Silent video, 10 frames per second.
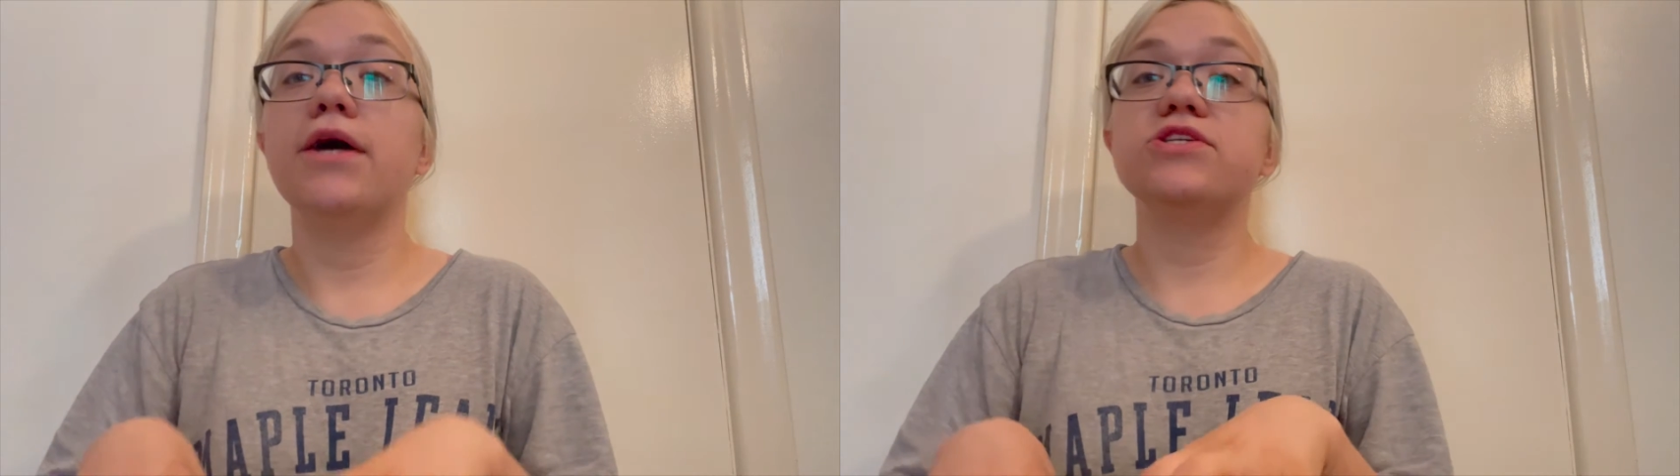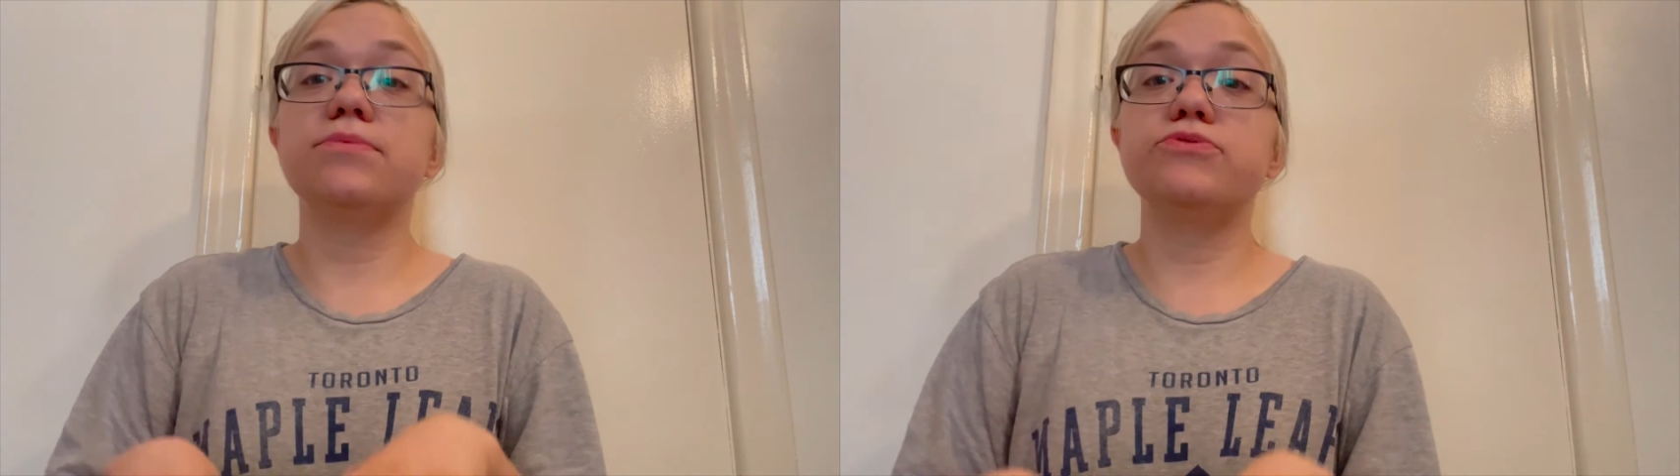
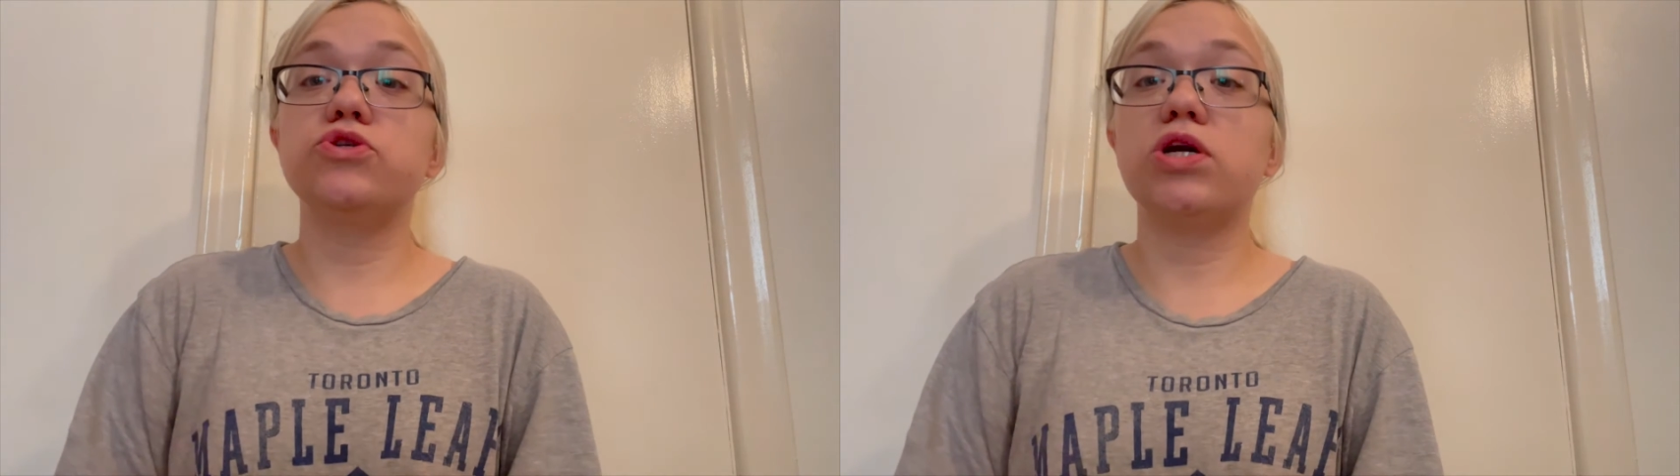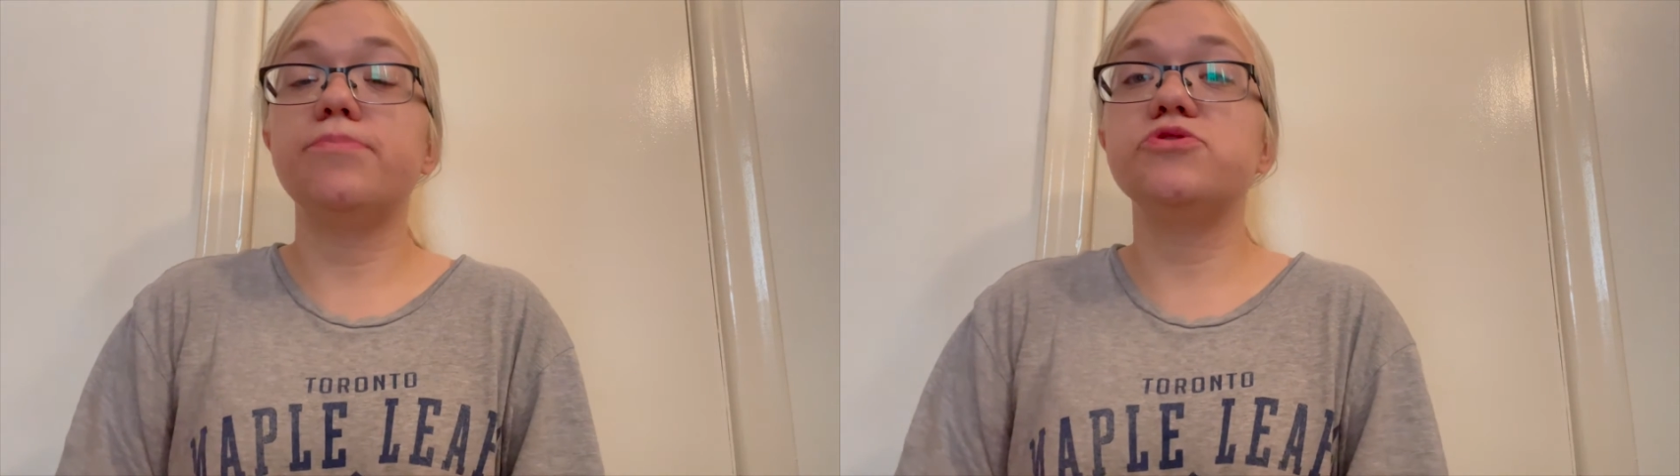
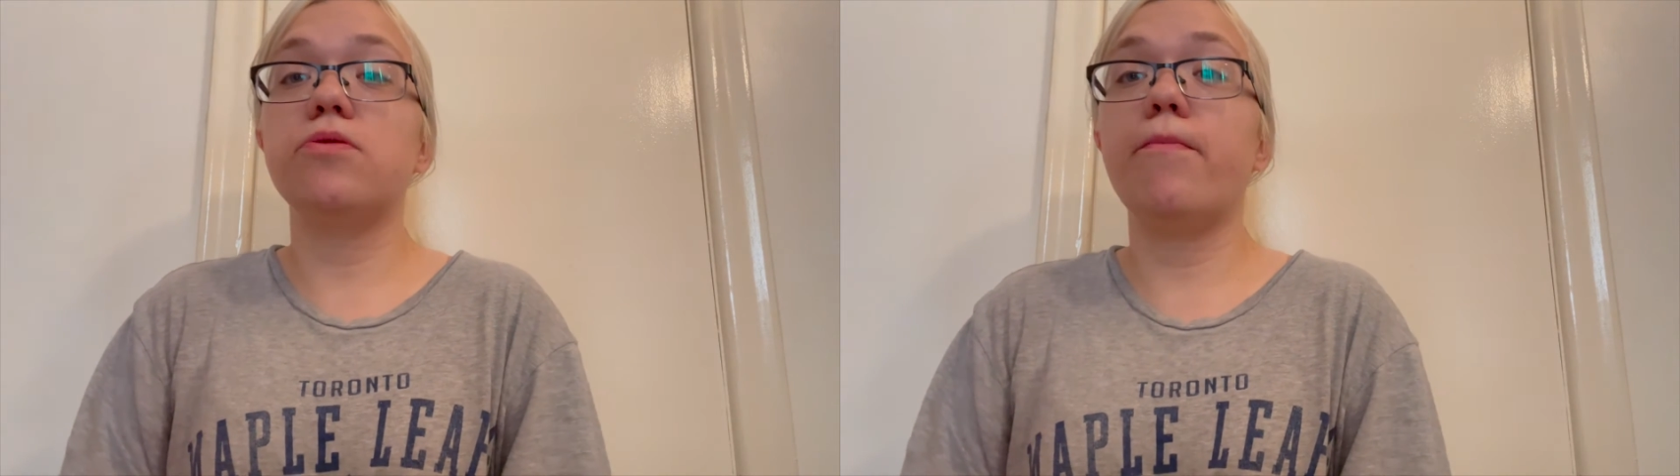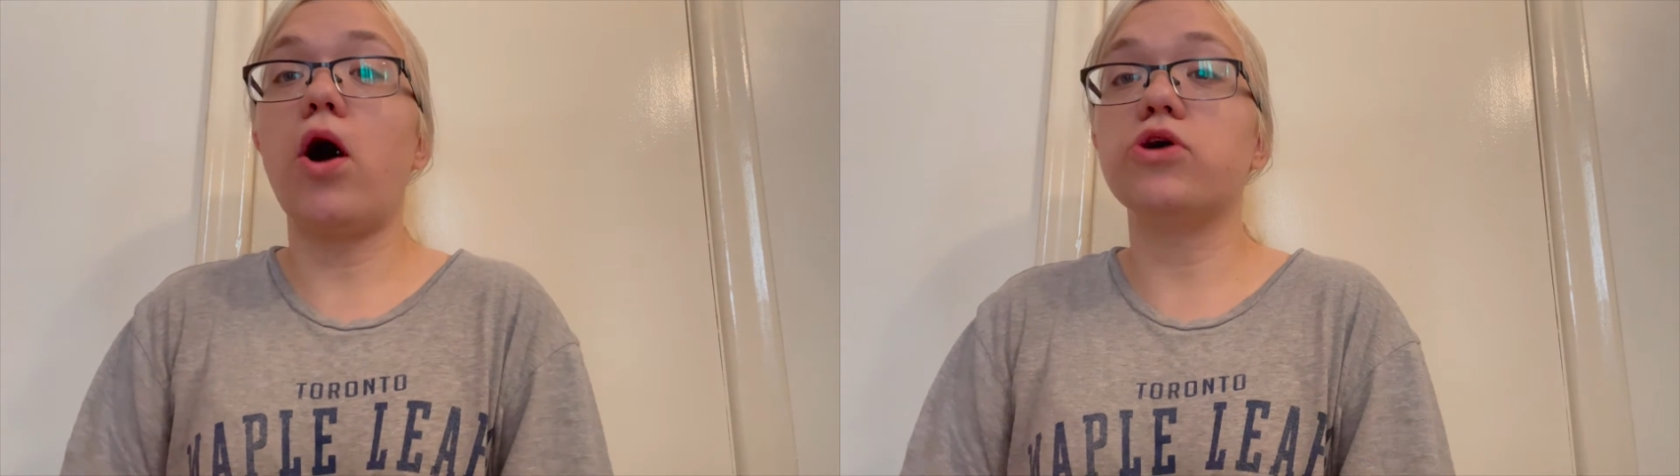
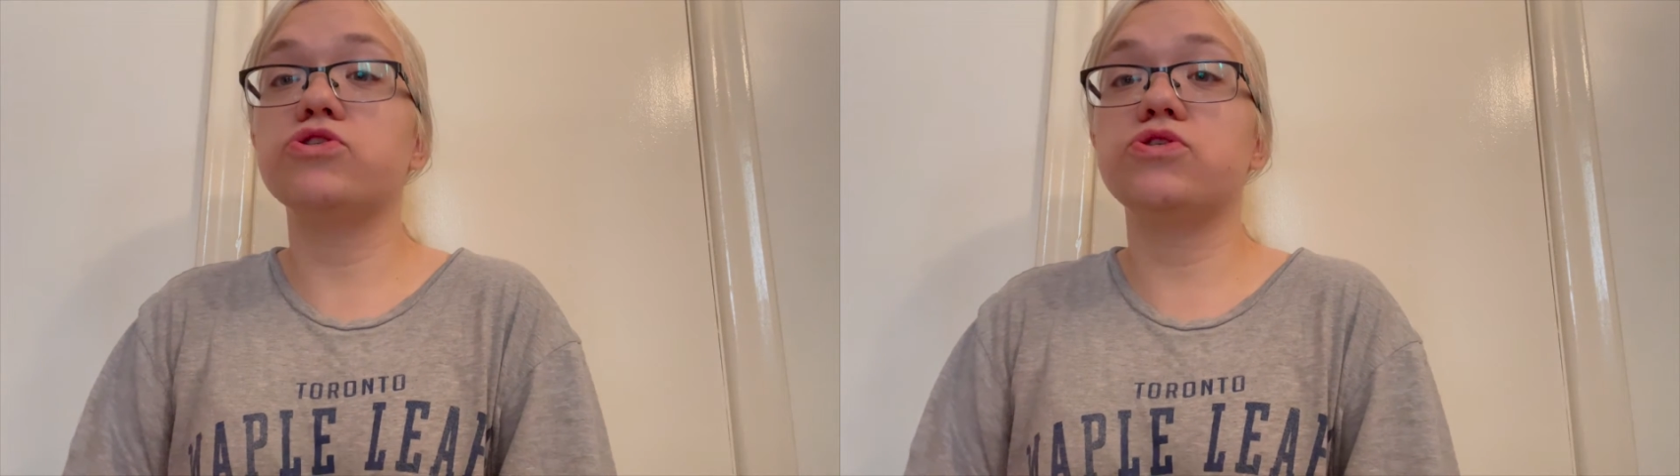subscription box